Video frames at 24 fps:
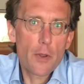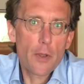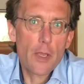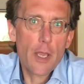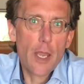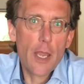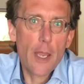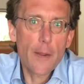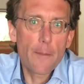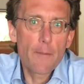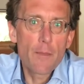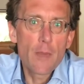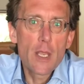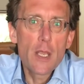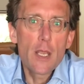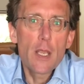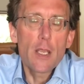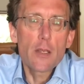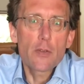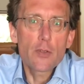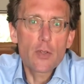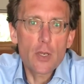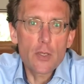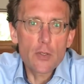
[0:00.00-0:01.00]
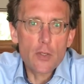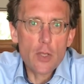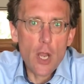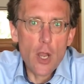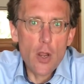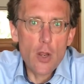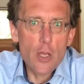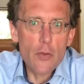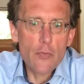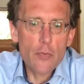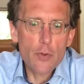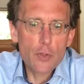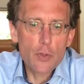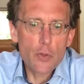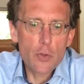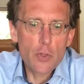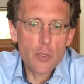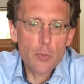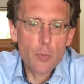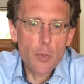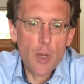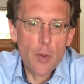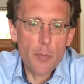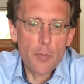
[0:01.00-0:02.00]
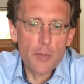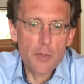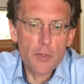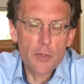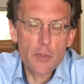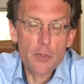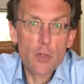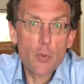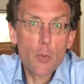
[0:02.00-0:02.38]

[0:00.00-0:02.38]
Okay, so it's only for tourist purposes.